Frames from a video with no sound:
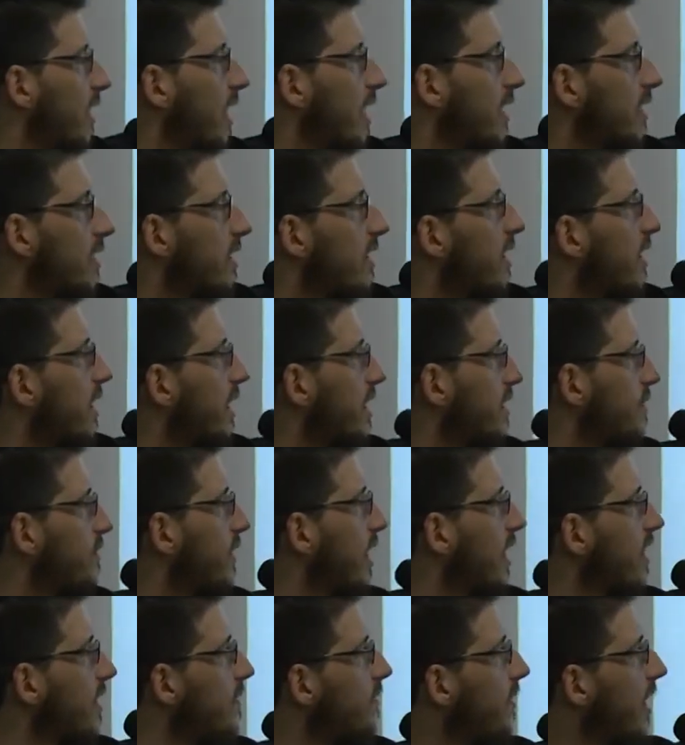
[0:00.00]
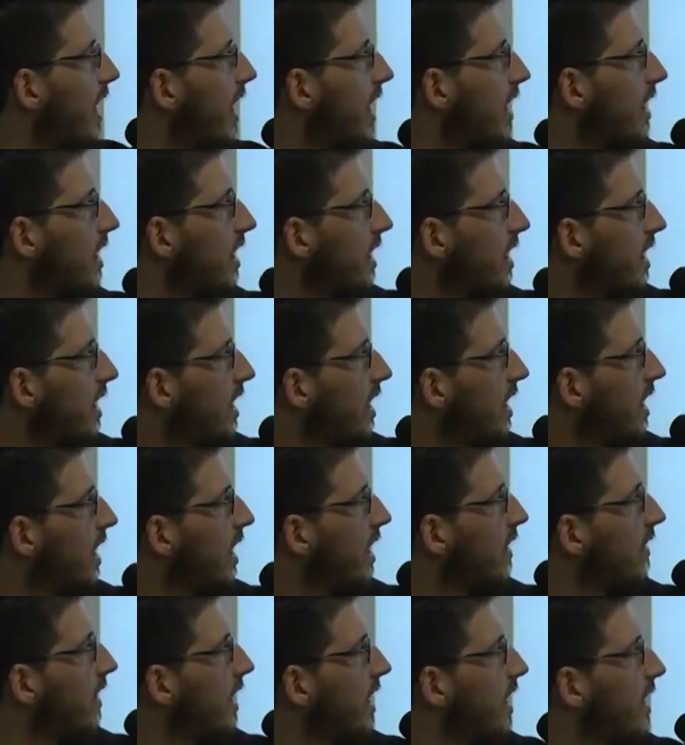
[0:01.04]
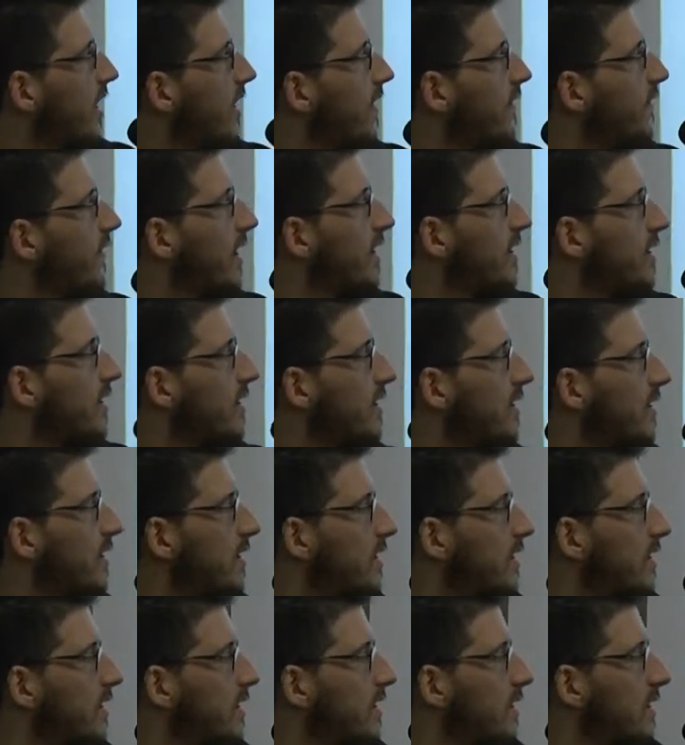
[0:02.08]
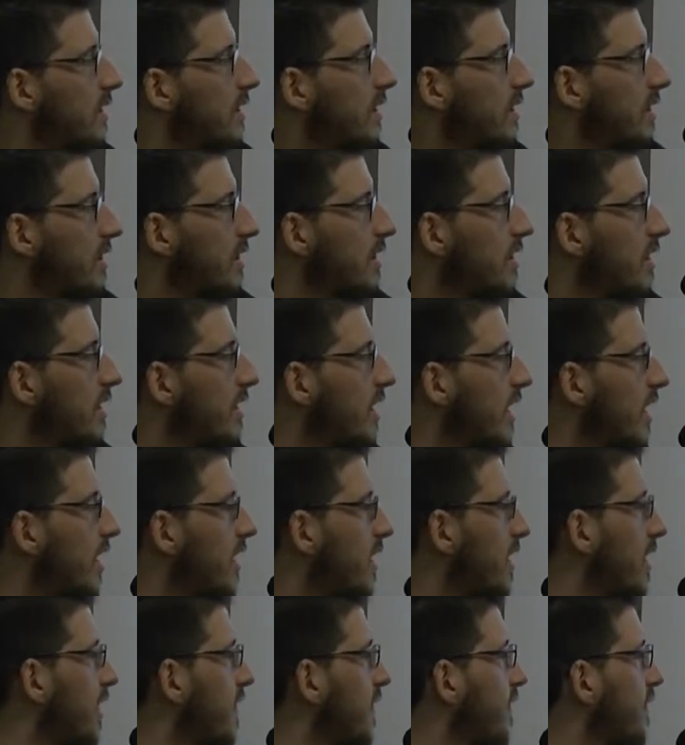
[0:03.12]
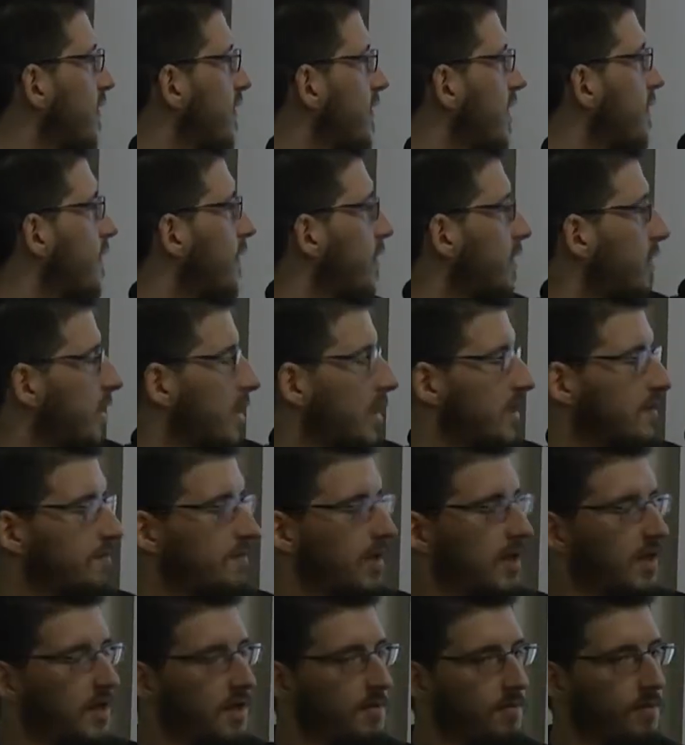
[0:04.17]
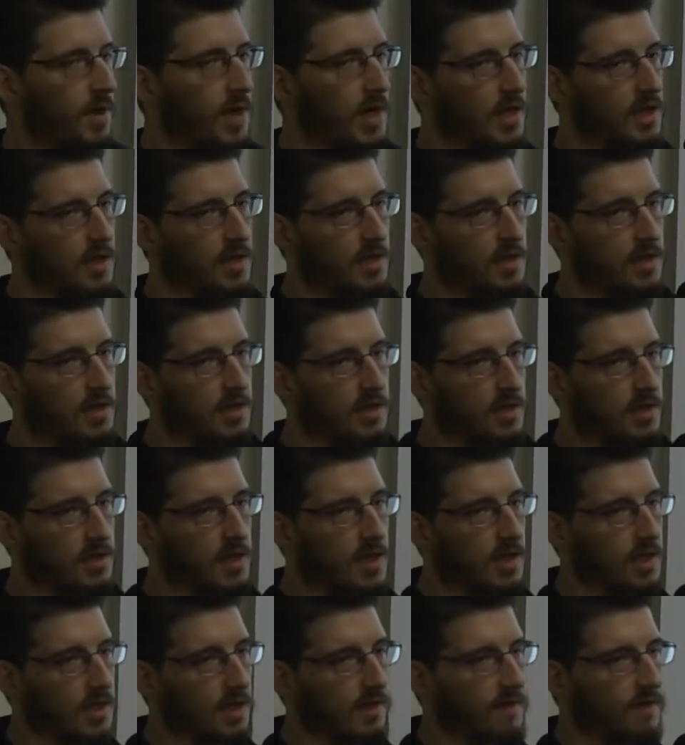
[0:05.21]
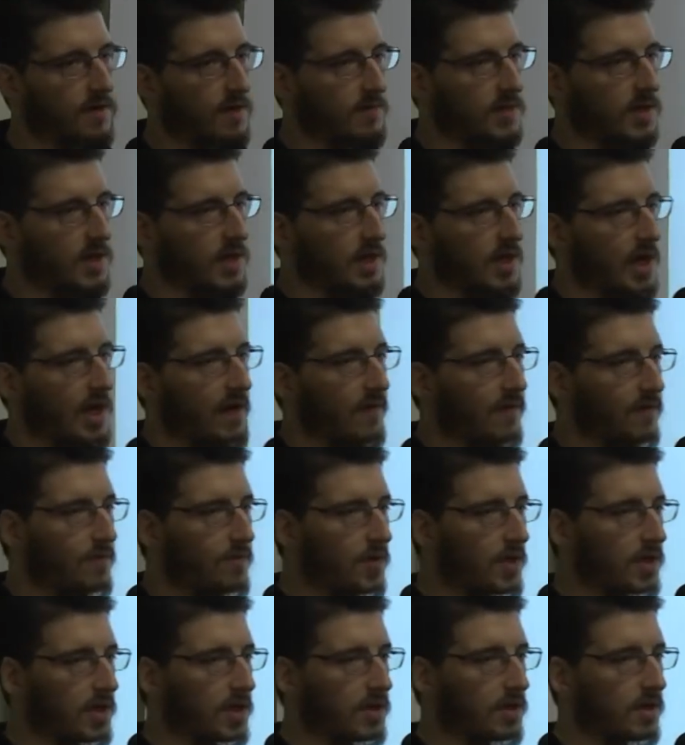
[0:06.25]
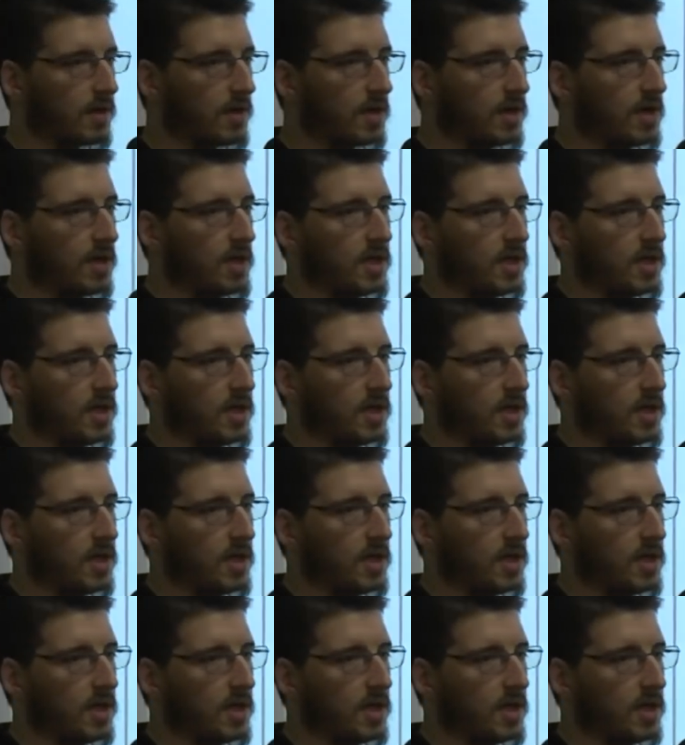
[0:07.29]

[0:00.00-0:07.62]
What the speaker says: like the Raspberry Pi that read data. For example, the Raspberry Pi reads data from the health monitor,